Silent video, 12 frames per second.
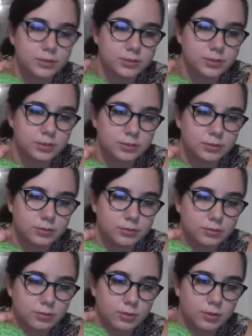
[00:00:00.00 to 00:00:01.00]
There's
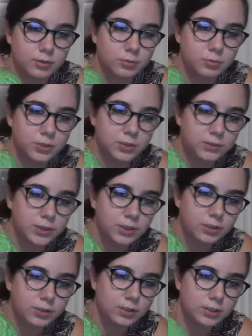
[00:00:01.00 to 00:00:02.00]
a little weaved
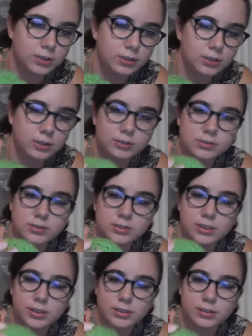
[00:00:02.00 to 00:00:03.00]
in
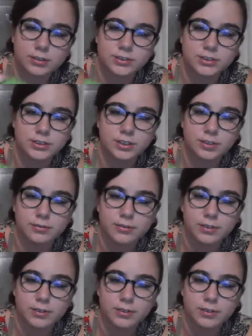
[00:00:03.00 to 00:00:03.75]
tail end stuff.